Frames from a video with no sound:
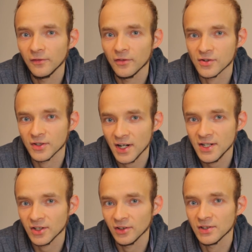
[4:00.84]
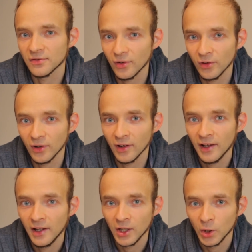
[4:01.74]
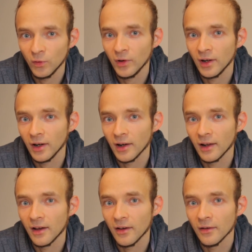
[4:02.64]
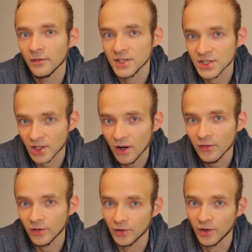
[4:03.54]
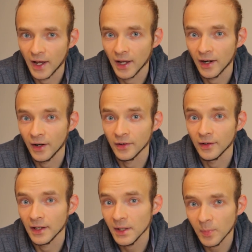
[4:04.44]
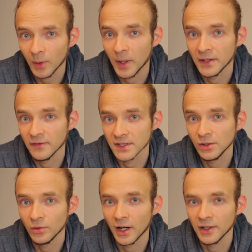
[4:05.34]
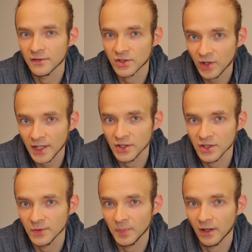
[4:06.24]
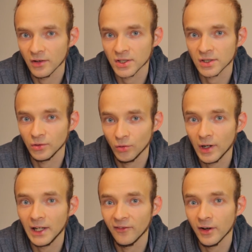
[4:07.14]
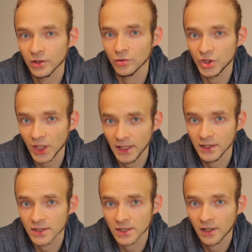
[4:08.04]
and frustration is full, you will discover and implement this new kind of strategies because you really want to change.